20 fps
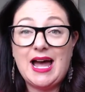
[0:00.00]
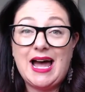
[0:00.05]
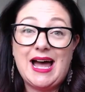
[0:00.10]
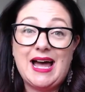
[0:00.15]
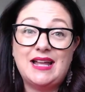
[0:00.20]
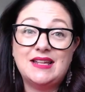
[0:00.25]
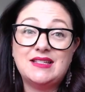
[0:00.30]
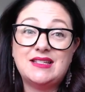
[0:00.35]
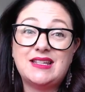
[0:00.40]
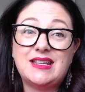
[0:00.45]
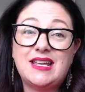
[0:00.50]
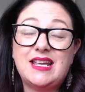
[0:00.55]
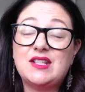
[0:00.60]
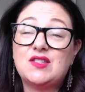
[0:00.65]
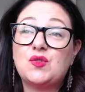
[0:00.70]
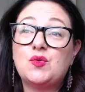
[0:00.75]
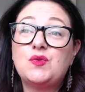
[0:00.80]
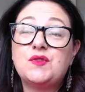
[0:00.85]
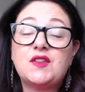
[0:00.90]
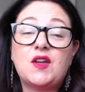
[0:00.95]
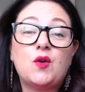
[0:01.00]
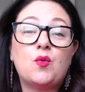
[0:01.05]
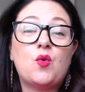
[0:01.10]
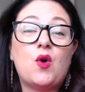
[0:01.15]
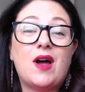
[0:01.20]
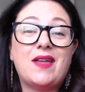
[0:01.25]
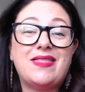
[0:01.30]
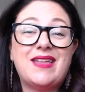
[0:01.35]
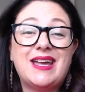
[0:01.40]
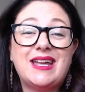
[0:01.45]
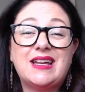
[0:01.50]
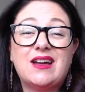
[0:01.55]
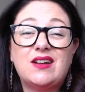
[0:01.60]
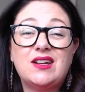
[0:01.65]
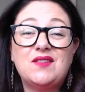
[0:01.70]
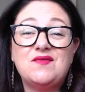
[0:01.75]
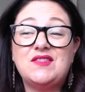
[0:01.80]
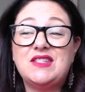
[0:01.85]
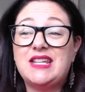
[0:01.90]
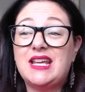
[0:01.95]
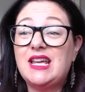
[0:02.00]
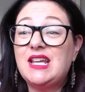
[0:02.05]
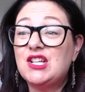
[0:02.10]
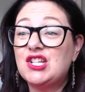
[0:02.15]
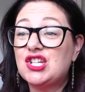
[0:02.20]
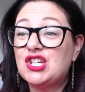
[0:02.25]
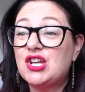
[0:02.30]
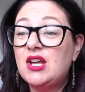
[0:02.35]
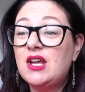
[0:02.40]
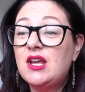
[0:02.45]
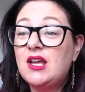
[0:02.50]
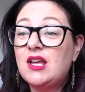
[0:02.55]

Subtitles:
and it's also why they kind of ditch